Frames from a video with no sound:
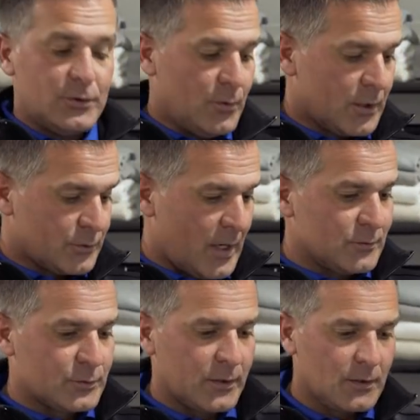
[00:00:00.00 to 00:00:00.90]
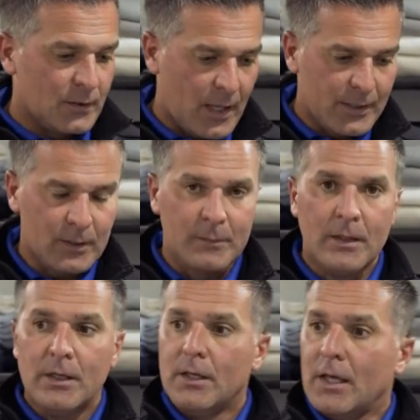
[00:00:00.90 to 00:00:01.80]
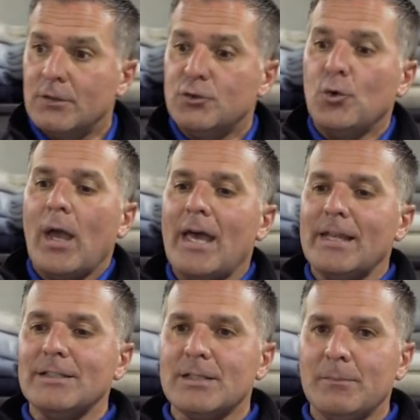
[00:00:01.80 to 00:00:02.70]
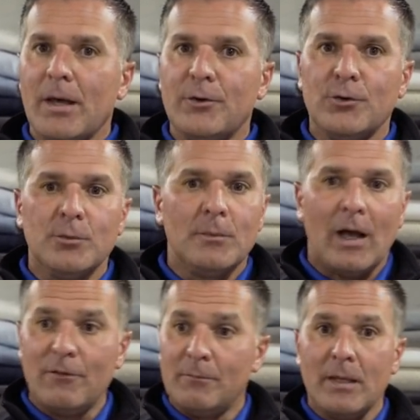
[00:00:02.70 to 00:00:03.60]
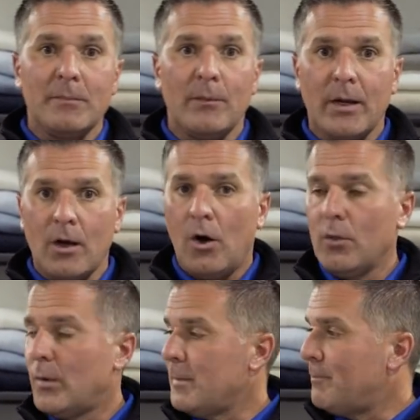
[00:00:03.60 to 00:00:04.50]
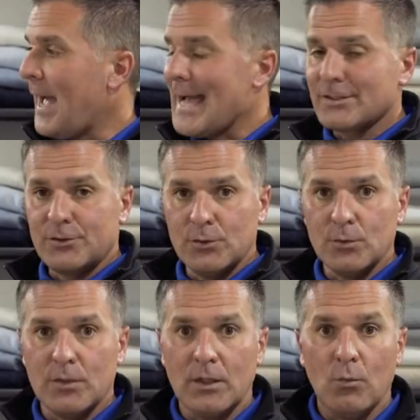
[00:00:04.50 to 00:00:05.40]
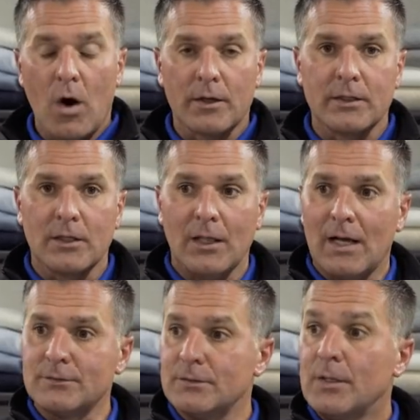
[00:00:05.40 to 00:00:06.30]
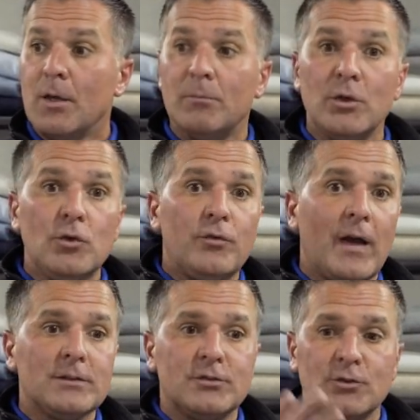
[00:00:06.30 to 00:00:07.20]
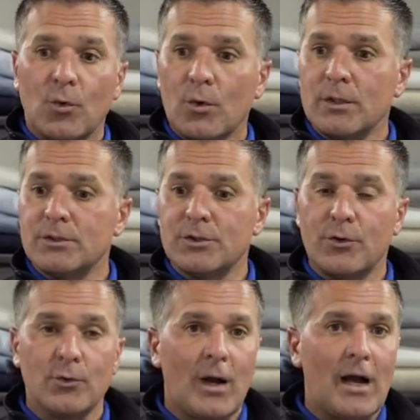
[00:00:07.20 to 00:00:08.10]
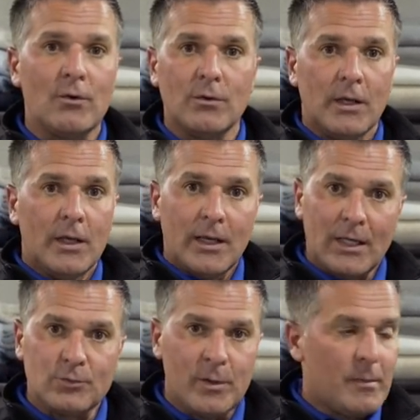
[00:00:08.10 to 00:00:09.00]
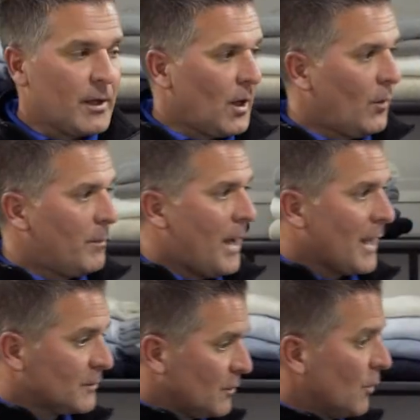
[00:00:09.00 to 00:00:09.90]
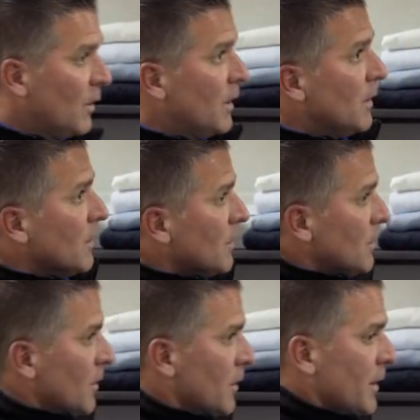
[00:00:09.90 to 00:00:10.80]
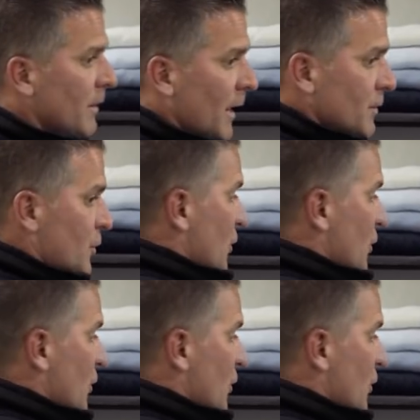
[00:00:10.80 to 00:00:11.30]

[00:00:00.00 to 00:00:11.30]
to our travel trailer lineup. As you head into the bedroom, I've made my way all the way back to the walk-in closet, but you've had storage throughout as we make our way back. So clearly, as